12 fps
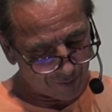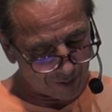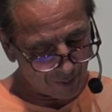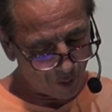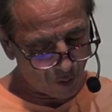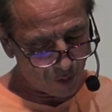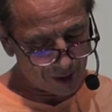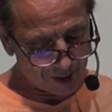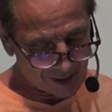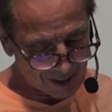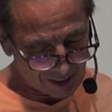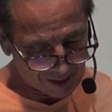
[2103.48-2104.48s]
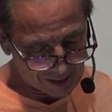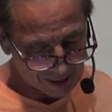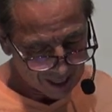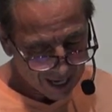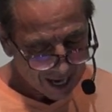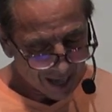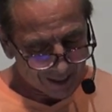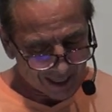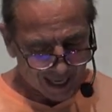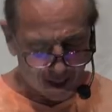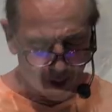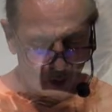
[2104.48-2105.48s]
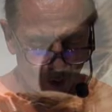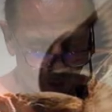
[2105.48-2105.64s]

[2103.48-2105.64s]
him who is in need. And let no